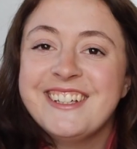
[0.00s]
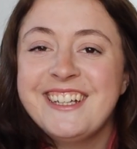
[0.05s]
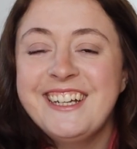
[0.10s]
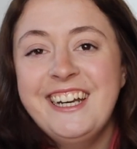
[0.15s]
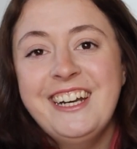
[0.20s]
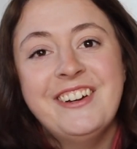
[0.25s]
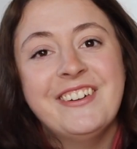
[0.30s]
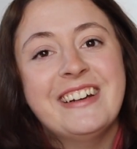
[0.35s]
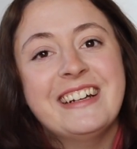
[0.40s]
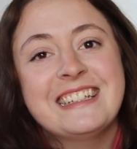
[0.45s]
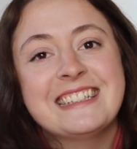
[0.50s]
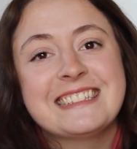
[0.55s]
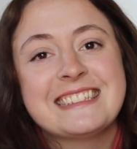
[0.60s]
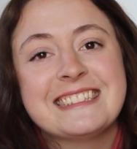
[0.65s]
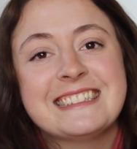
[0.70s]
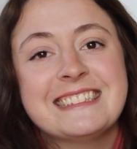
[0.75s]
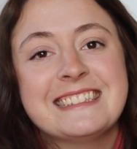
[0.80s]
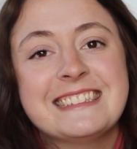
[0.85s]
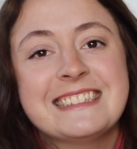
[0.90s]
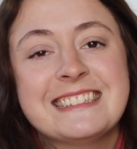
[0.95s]

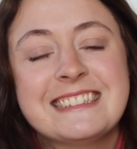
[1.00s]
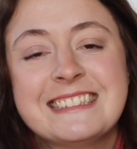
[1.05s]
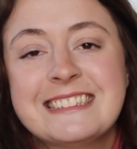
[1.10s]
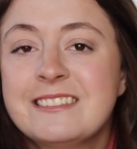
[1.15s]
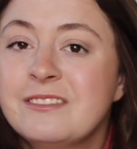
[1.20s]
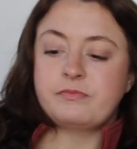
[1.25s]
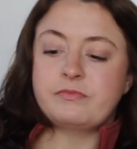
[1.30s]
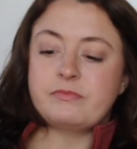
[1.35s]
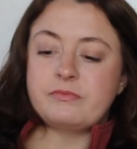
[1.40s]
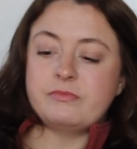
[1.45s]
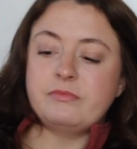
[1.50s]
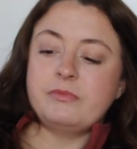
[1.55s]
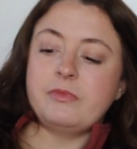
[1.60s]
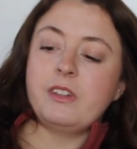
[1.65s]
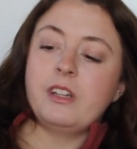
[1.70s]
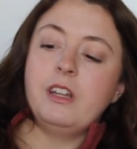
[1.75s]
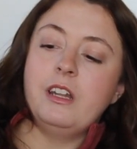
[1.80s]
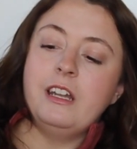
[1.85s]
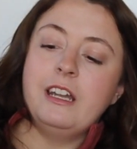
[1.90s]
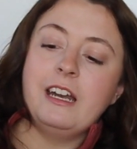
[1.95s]
Anyways,
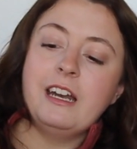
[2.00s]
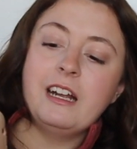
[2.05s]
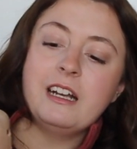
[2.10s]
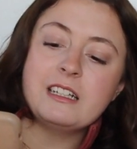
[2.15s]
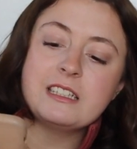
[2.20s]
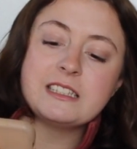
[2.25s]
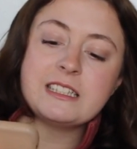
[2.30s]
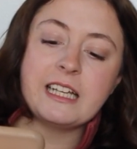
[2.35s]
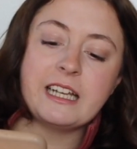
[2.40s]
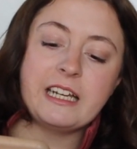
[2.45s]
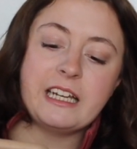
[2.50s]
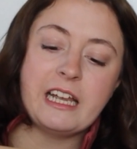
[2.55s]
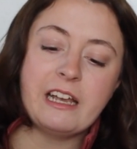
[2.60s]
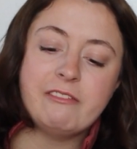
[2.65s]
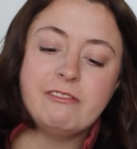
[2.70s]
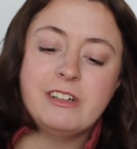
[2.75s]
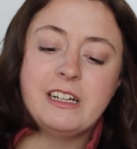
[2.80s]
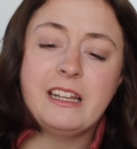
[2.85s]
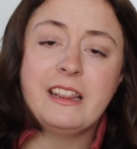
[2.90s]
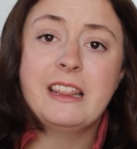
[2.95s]
did I say
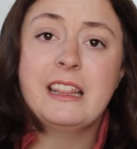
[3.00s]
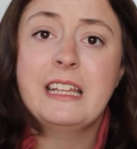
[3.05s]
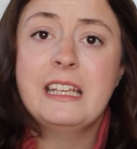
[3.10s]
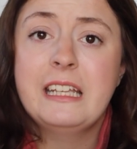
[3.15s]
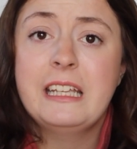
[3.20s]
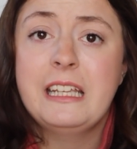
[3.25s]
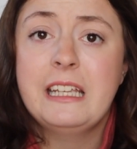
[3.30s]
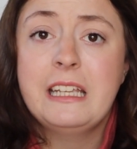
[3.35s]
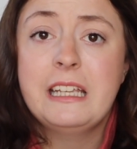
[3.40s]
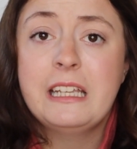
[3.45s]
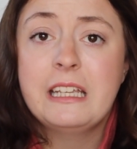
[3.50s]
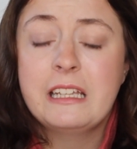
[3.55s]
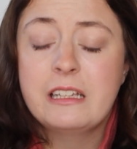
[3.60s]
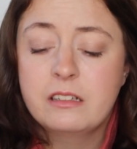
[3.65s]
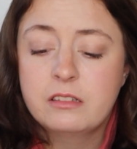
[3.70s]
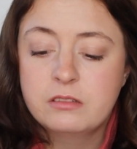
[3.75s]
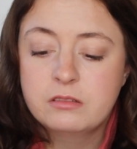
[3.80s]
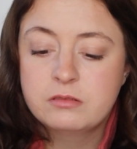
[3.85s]
everything?